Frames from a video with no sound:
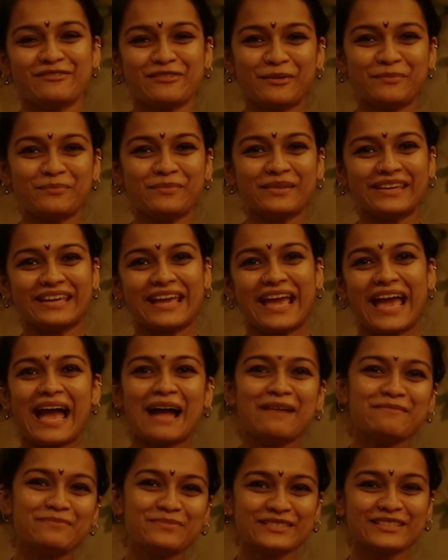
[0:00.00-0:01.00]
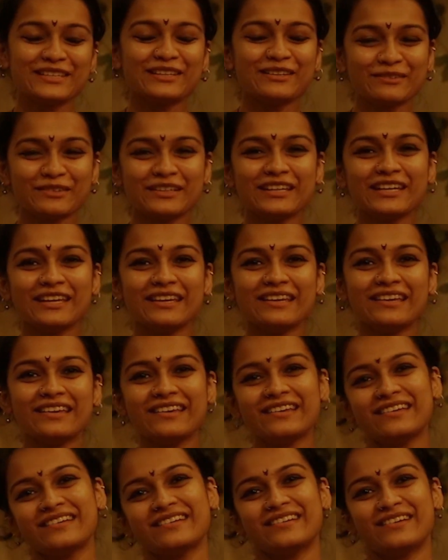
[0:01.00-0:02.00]
from being
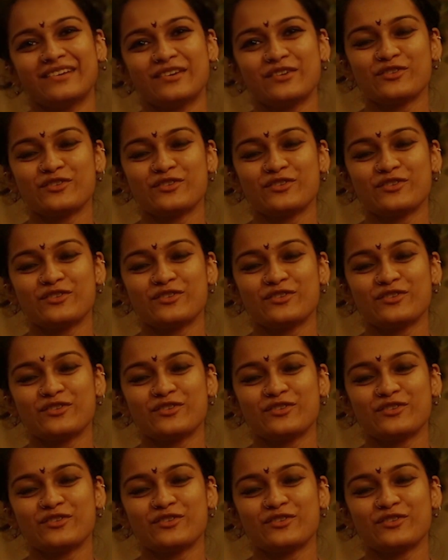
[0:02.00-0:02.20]
absolutely